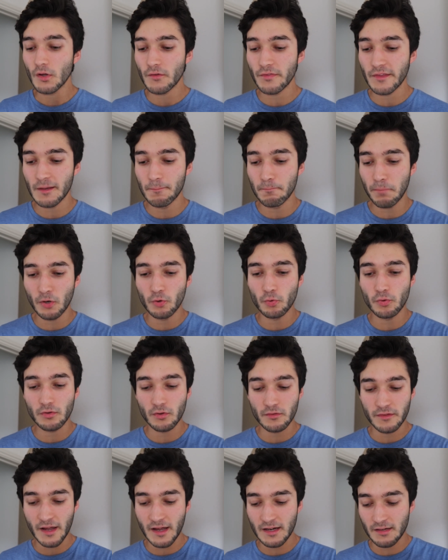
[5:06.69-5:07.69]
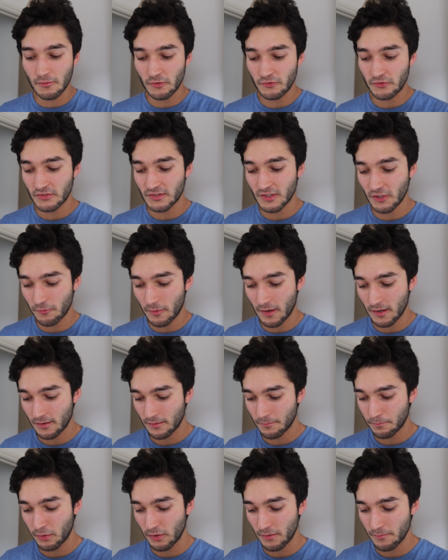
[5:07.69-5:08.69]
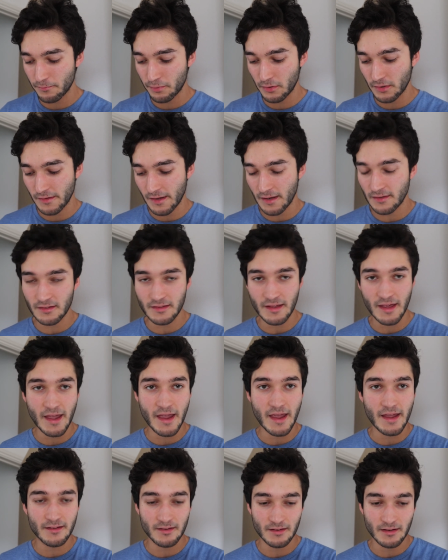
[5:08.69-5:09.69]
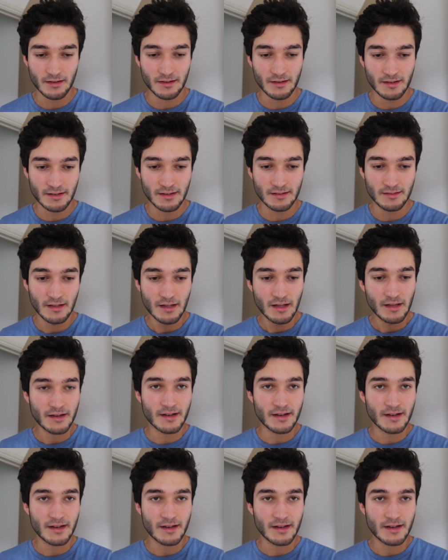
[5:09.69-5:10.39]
they can bond with all the animals and stuff by put, putting the end of their hair to like connect,